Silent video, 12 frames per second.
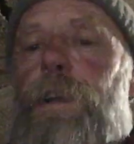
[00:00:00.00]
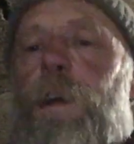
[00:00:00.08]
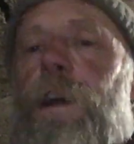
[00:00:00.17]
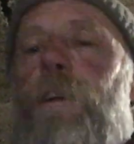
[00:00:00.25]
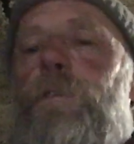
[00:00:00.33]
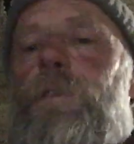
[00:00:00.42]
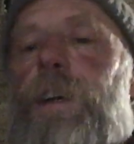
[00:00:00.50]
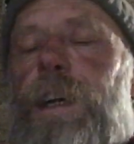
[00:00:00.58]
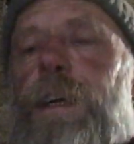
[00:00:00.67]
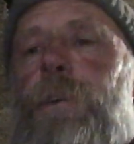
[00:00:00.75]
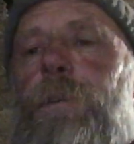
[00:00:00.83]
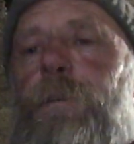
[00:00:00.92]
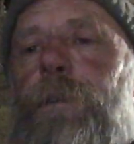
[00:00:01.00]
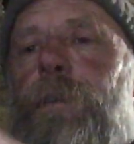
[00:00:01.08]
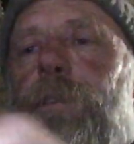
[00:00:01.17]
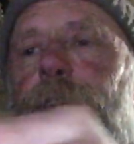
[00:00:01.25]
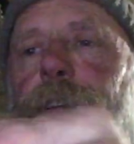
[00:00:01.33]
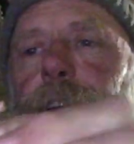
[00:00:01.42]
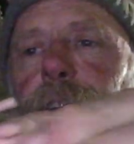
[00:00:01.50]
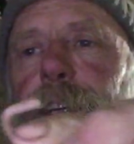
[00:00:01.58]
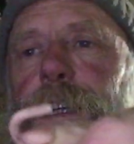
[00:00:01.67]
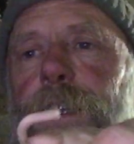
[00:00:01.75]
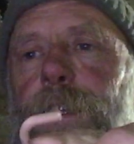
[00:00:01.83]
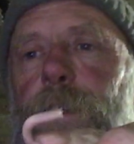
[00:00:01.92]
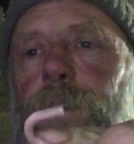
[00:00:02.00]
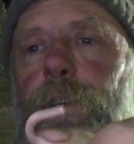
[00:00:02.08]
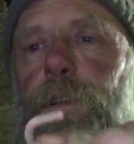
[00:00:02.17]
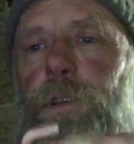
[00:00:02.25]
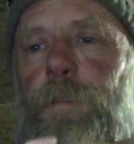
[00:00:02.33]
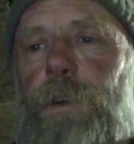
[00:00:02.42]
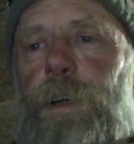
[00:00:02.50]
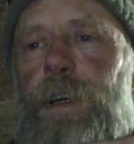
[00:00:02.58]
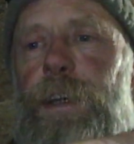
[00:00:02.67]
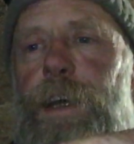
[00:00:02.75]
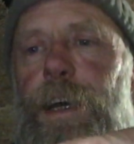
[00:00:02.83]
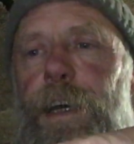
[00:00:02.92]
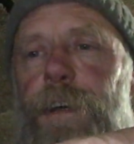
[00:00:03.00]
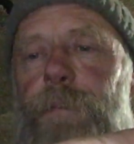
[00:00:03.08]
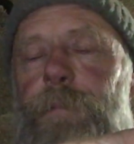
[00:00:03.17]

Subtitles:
around like in a little loop like that,